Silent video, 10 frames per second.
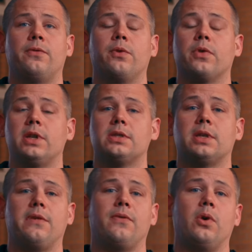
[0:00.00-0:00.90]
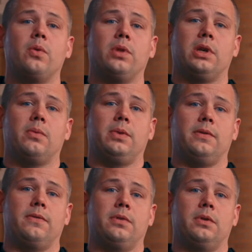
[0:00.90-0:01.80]
for this life only
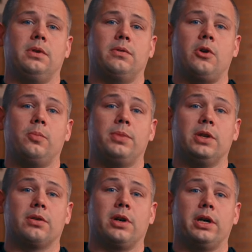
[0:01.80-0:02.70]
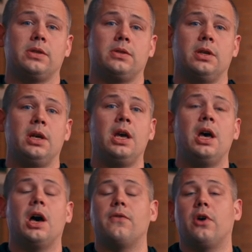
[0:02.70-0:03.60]
we've hoped in Christ,
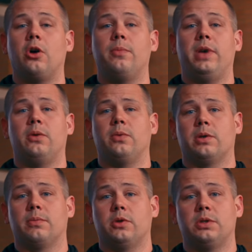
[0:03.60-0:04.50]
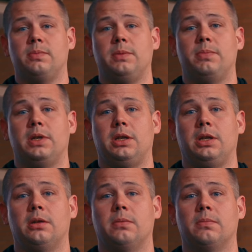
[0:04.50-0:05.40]
of all men we are most to be
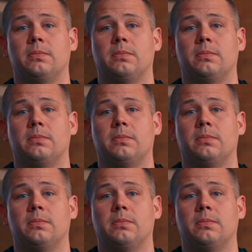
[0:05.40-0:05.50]
pitied.